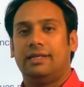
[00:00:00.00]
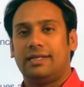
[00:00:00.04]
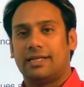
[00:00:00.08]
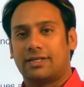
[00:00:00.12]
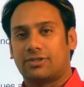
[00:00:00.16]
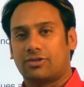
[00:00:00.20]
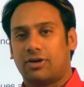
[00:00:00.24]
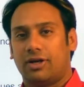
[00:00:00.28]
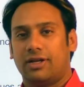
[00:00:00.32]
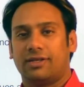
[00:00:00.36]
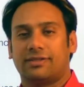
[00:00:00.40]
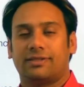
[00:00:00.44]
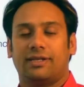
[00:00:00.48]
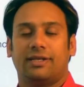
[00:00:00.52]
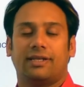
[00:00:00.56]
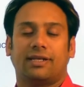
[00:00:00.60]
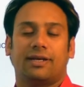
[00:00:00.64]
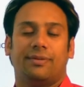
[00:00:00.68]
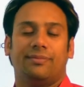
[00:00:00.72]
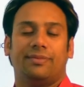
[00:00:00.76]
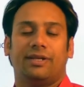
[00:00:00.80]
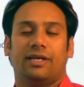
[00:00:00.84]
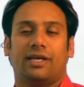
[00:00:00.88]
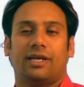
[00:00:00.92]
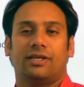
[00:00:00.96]
electronics and
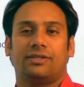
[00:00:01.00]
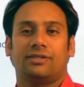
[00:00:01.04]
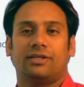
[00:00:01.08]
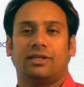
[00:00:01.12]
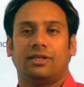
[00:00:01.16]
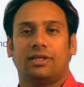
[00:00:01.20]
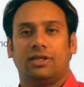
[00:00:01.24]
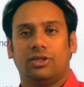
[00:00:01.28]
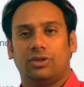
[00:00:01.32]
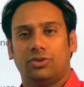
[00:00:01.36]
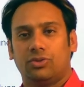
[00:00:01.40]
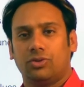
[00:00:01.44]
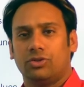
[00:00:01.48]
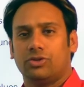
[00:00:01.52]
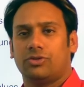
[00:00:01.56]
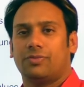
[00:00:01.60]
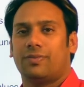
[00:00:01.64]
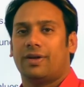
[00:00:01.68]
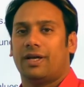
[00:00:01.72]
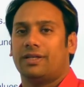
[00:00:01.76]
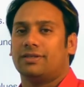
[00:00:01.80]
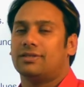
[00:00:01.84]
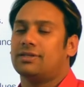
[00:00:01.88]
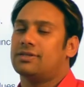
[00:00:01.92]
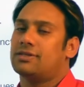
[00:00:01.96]
communication in those
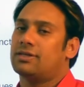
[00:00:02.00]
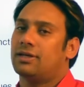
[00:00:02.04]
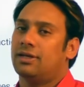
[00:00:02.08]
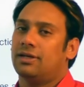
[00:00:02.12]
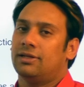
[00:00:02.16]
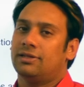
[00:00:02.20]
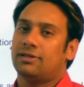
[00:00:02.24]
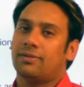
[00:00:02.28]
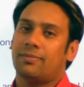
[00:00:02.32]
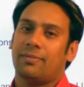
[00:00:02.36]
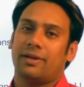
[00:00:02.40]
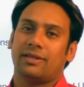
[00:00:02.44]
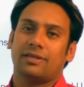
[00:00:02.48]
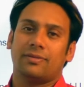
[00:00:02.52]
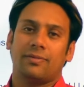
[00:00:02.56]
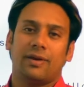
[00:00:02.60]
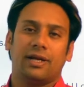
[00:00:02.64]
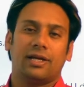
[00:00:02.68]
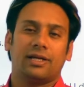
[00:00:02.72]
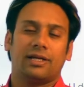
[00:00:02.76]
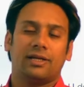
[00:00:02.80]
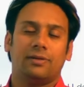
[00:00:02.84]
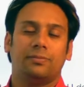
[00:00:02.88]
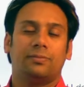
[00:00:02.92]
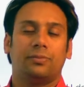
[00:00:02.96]
branches the
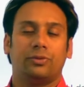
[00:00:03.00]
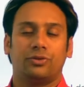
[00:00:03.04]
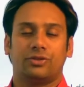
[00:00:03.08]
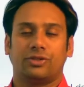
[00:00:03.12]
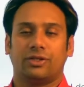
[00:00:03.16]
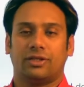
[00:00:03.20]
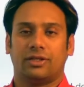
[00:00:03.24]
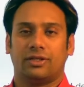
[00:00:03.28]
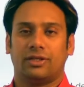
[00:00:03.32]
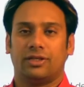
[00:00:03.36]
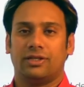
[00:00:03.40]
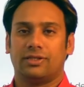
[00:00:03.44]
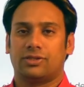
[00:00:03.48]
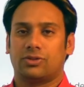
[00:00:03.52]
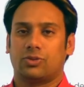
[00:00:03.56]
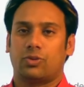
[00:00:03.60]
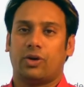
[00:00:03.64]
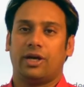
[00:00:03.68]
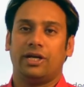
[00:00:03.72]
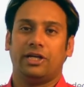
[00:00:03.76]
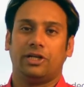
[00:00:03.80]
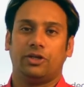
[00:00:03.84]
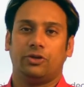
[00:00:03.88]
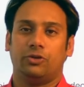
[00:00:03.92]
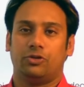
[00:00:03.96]
mathematical portion is
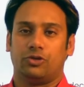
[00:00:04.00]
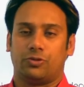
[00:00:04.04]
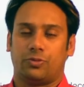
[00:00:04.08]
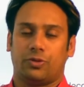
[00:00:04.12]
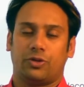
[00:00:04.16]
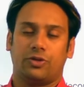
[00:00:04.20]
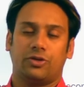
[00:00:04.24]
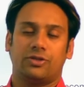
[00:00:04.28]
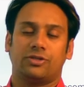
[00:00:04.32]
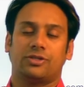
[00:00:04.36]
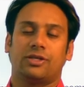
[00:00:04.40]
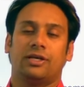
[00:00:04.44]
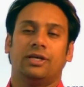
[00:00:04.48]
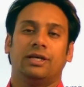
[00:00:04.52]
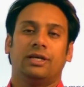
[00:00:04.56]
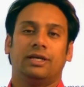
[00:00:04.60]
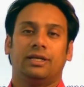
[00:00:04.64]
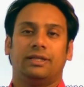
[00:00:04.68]
quite huge because